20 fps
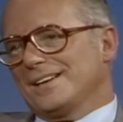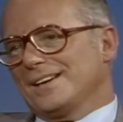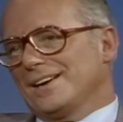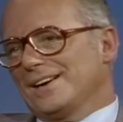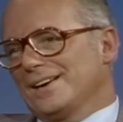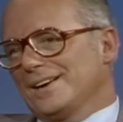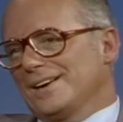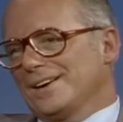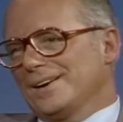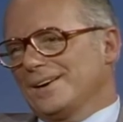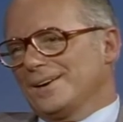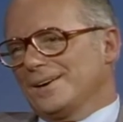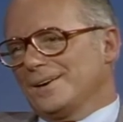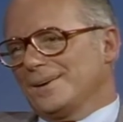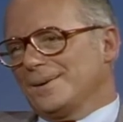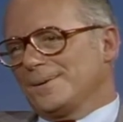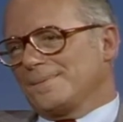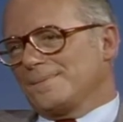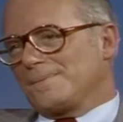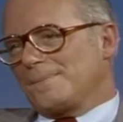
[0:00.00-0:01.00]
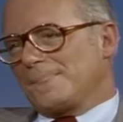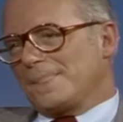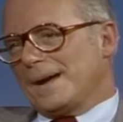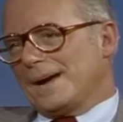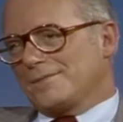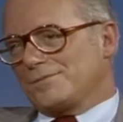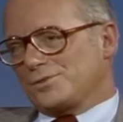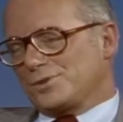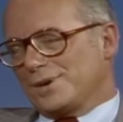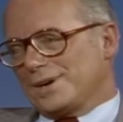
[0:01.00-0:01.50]
Uh,
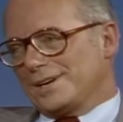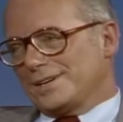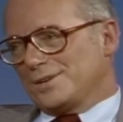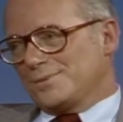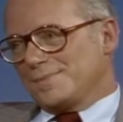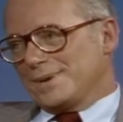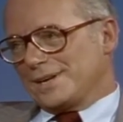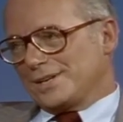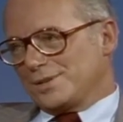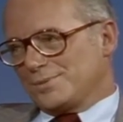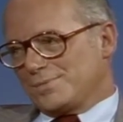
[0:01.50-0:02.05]
I've tried to make